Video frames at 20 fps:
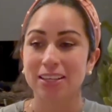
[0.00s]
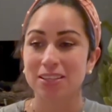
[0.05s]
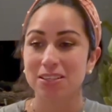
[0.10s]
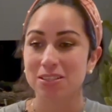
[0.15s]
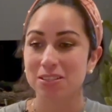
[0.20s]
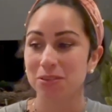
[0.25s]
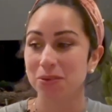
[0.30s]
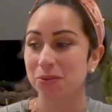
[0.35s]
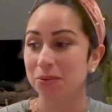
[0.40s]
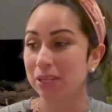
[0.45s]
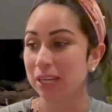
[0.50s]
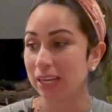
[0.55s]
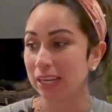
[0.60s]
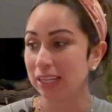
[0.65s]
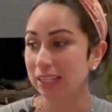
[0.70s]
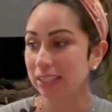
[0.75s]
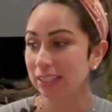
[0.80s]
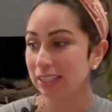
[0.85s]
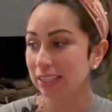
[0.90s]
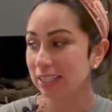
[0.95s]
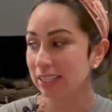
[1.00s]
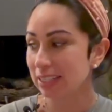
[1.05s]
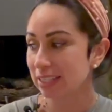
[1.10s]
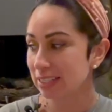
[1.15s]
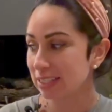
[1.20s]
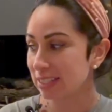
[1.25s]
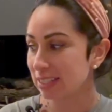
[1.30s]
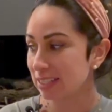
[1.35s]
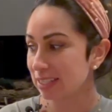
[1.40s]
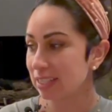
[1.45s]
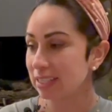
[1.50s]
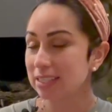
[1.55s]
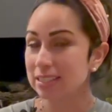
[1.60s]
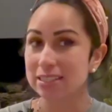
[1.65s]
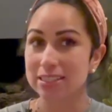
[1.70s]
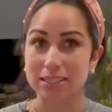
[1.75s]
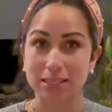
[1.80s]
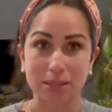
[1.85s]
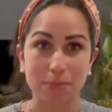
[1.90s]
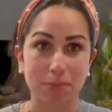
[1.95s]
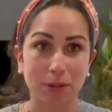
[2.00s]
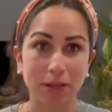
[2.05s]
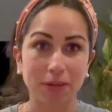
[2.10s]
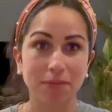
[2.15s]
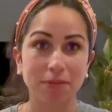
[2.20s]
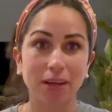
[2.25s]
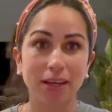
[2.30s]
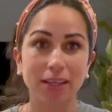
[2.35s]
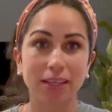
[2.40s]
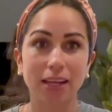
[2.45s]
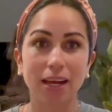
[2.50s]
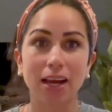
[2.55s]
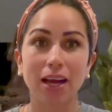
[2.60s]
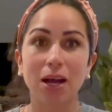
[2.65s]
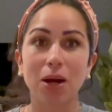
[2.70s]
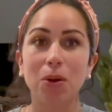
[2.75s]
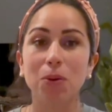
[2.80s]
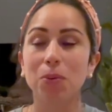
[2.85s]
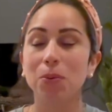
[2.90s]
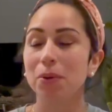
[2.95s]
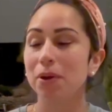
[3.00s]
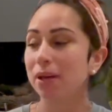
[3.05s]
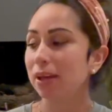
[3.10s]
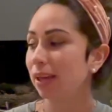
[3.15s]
So Kaiden is sleeping right now